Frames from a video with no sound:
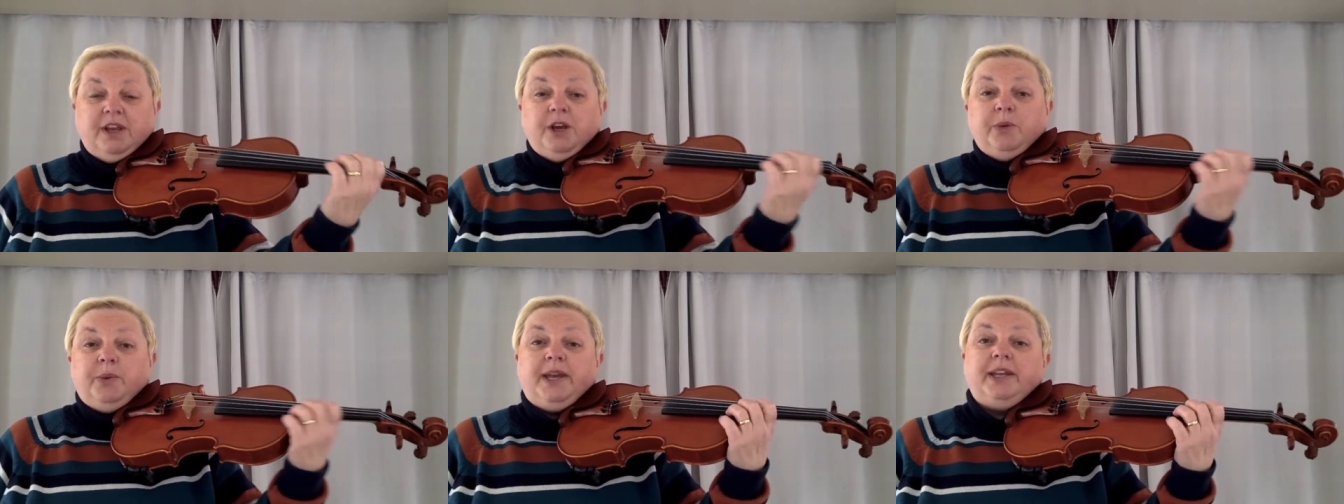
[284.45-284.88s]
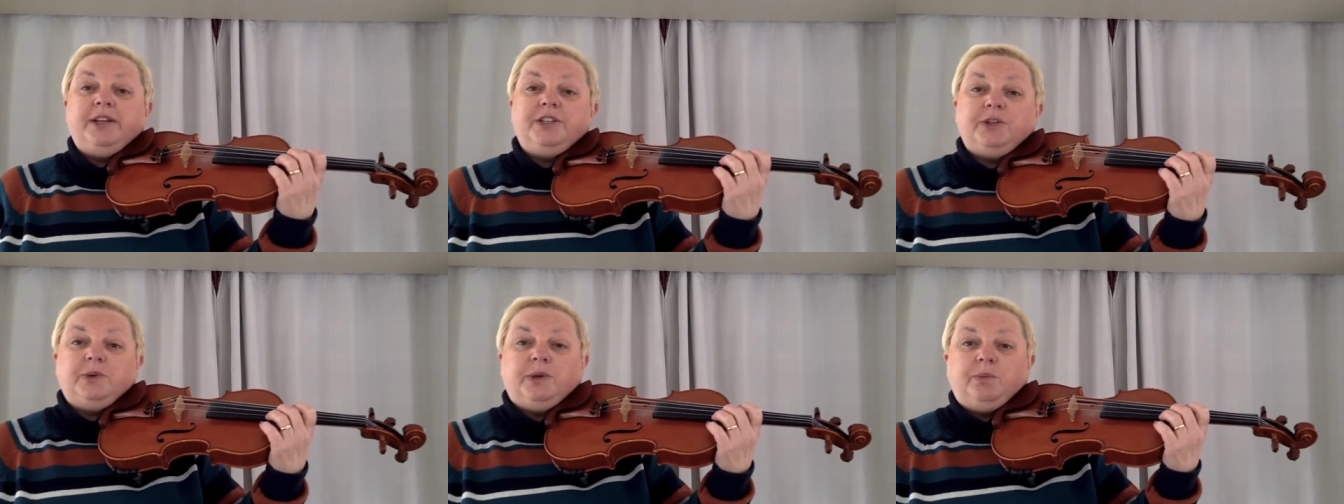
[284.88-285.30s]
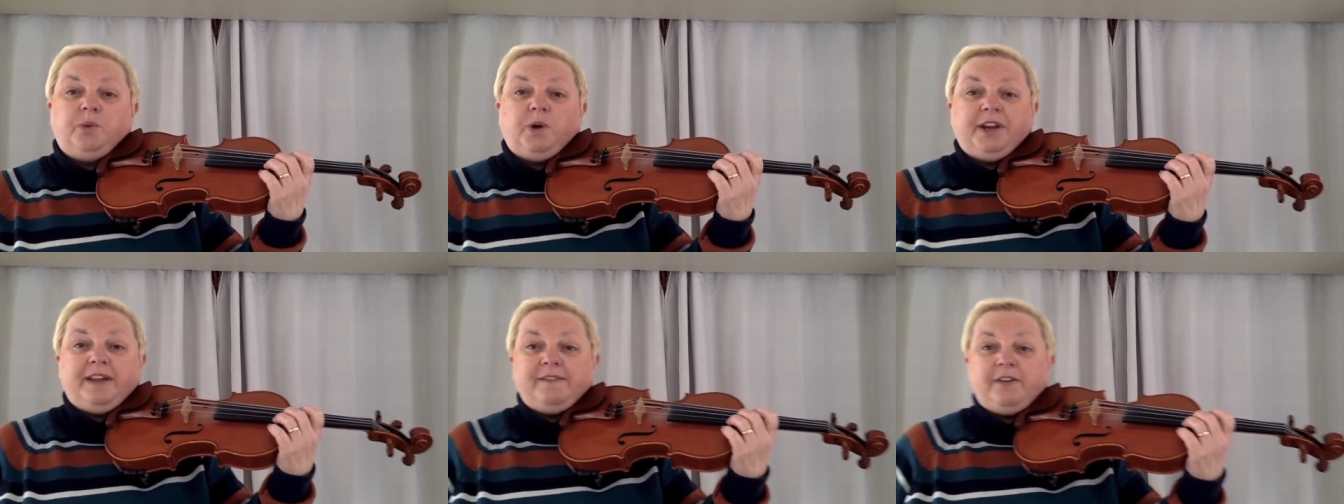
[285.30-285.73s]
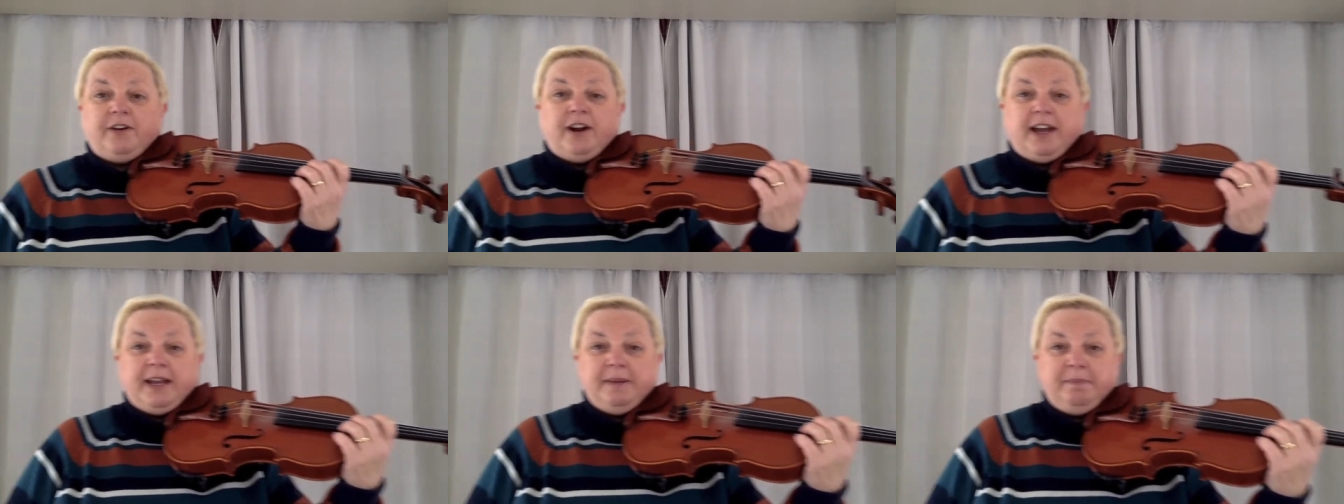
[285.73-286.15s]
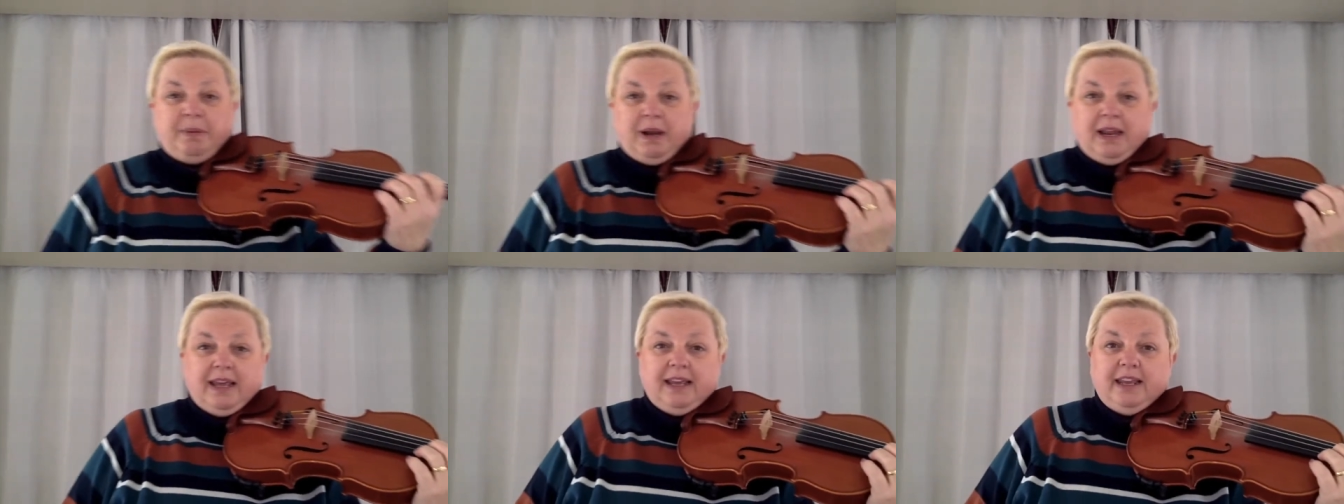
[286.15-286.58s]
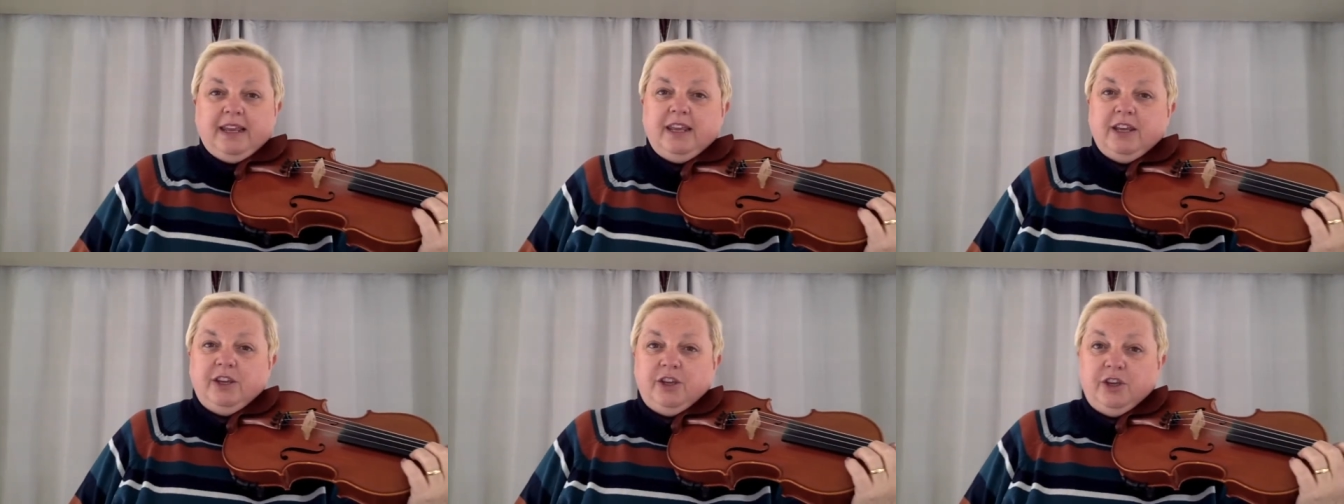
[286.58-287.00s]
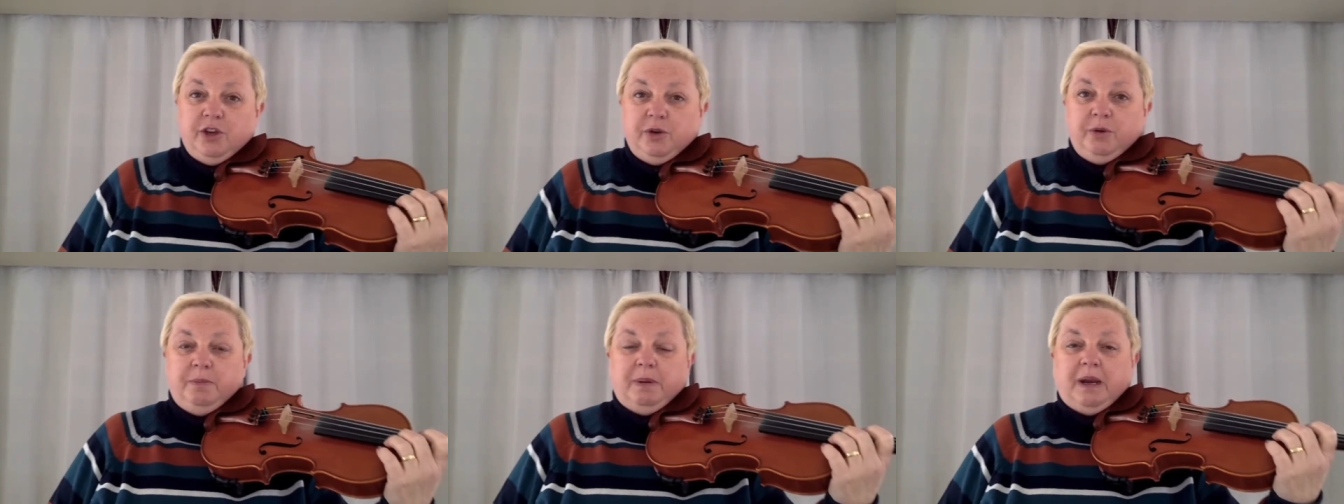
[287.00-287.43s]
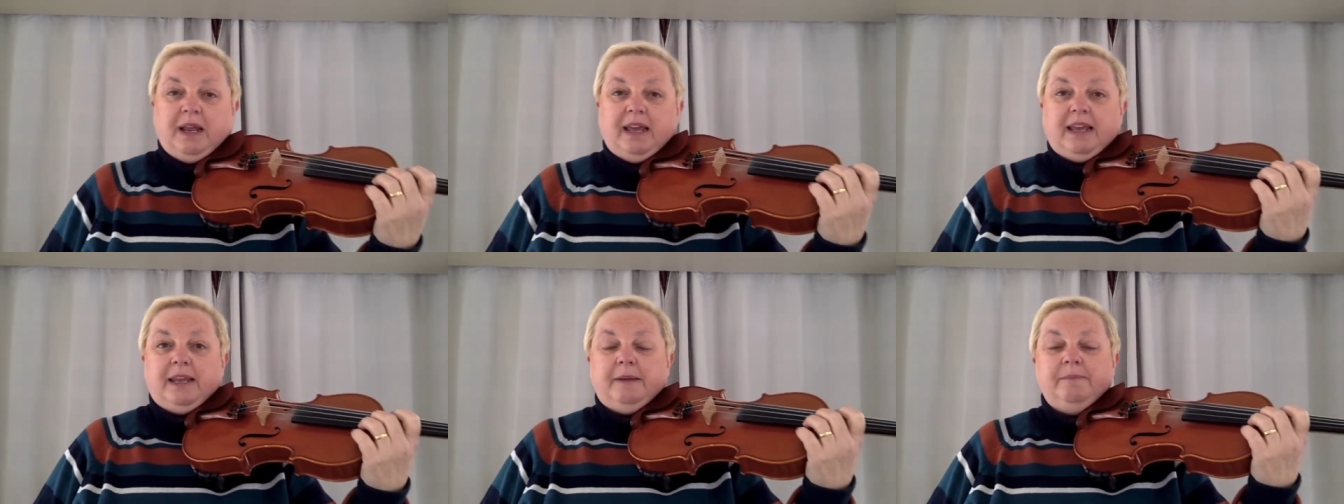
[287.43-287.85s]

We're going to do a whatever I play, you play.